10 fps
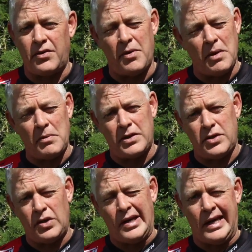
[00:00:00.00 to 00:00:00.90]
remember
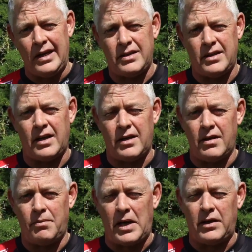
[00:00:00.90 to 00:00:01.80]
to hit that
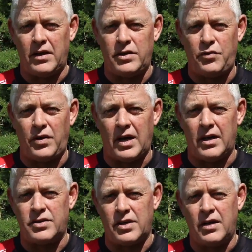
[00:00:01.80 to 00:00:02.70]
little bell
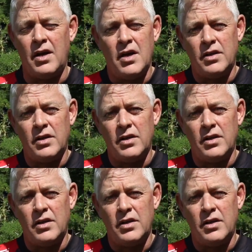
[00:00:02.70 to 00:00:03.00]
notification